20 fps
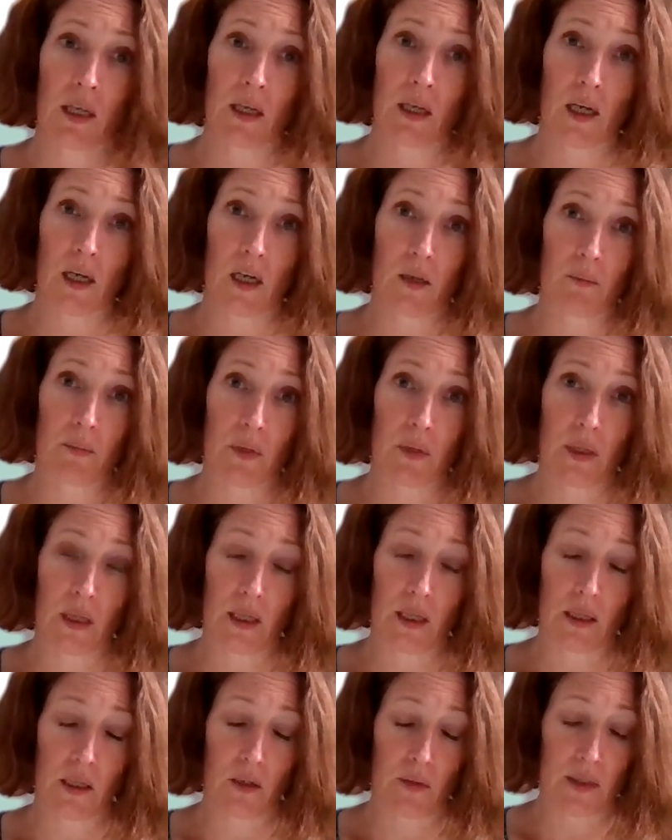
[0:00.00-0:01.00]

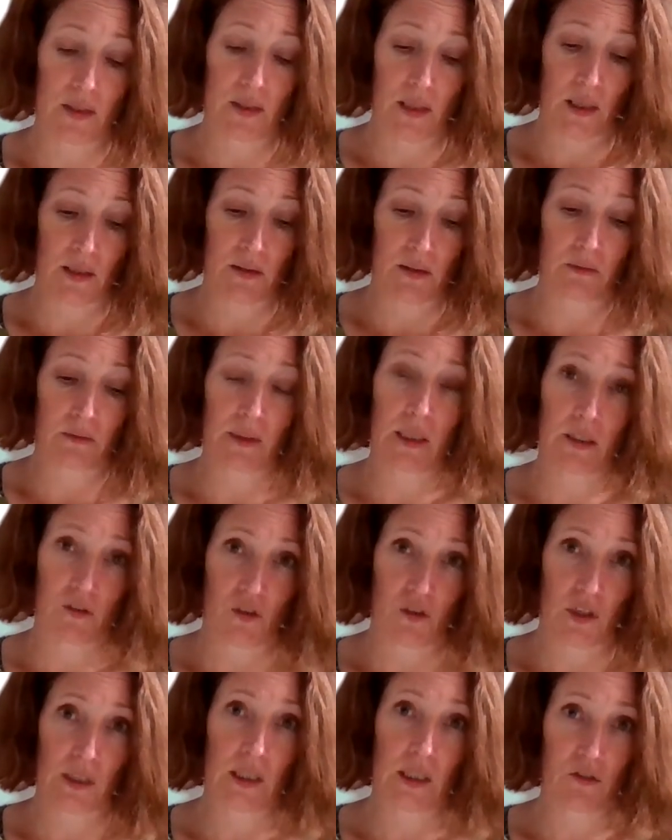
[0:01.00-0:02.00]
You know, it's a real
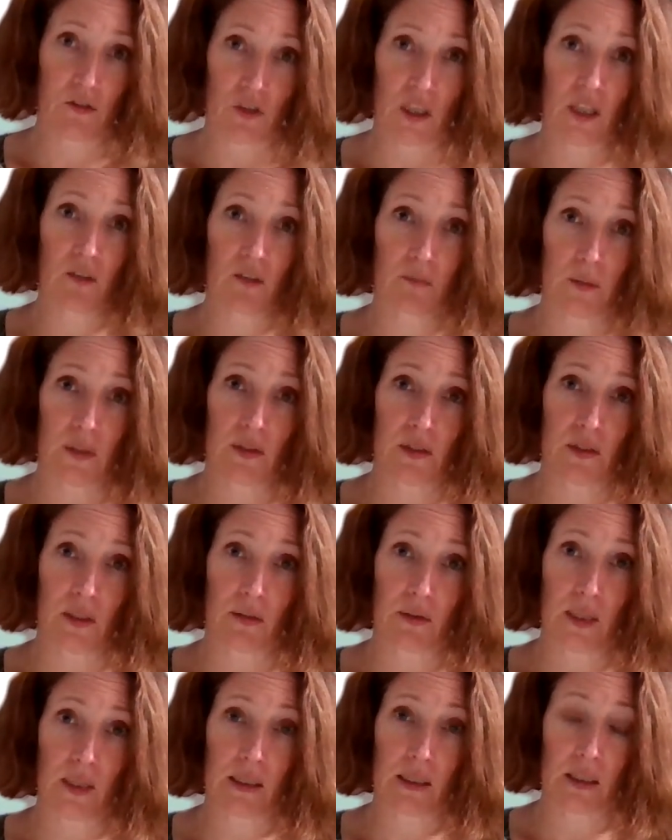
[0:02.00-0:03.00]
achievement, so
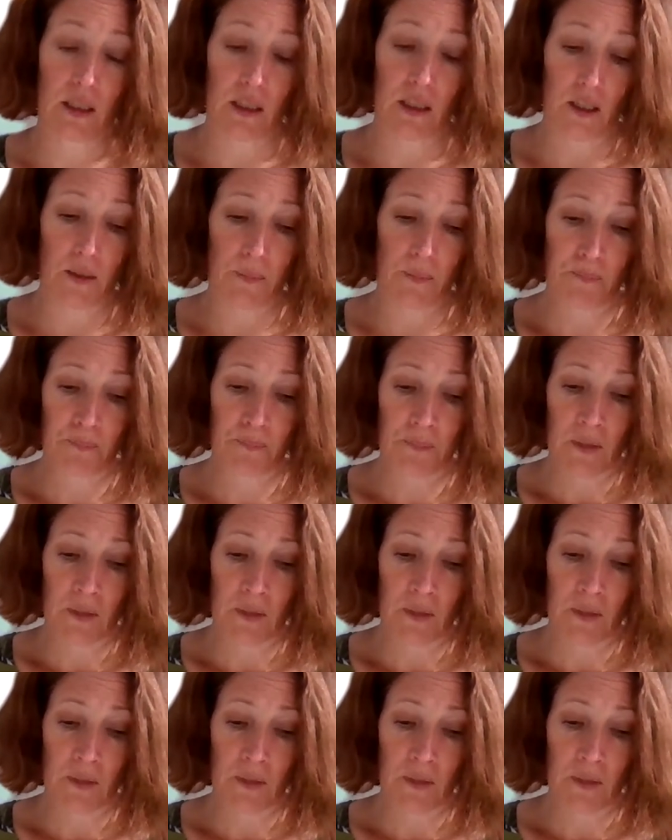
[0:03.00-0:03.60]
thank you.